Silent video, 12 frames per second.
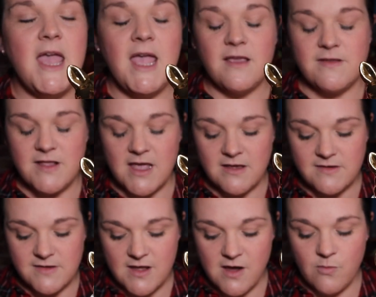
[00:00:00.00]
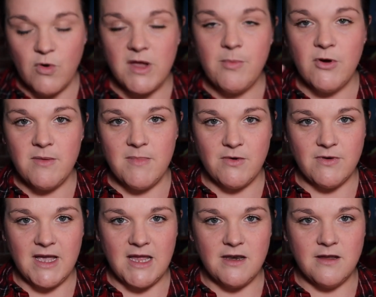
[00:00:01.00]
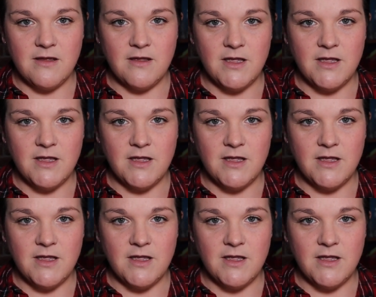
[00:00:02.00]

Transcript: It's what you put your milk in.